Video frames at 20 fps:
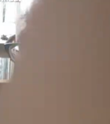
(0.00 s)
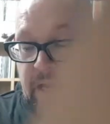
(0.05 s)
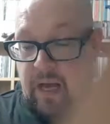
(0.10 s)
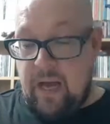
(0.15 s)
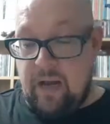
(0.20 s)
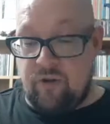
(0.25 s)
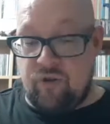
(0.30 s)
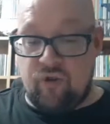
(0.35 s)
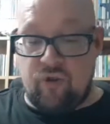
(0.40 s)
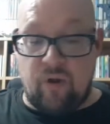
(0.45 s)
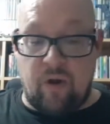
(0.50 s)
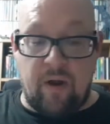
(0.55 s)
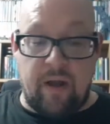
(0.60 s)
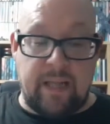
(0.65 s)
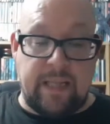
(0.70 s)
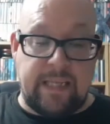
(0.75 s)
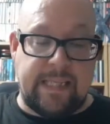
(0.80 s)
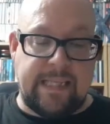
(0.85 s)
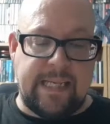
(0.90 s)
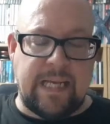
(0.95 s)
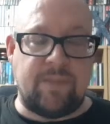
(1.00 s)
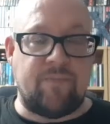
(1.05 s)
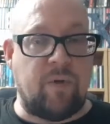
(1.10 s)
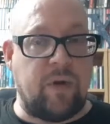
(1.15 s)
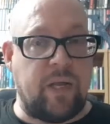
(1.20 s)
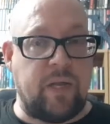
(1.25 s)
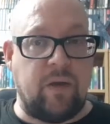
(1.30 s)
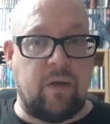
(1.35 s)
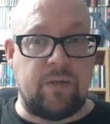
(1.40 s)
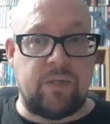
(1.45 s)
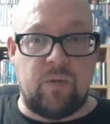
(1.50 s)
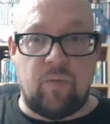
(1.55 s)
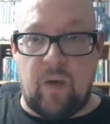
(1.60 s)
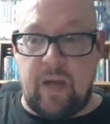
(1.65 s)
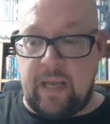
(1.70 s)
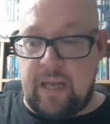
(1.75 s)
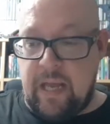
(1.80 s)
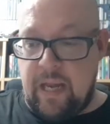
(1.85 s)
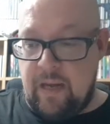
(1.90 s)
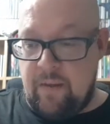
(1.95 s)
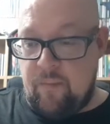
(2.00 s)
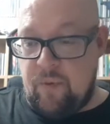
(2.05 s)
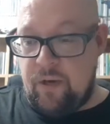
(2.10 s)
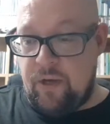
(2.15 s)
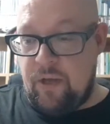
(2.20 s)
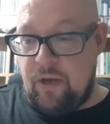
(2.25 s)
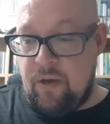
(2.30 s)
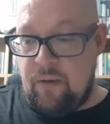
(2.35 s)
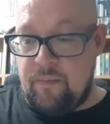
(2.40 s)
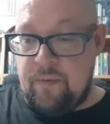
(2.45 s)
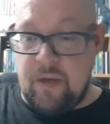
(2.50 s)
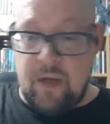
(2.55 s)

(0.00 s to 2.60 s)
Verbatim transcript: and trying desperately not to wake anybody up.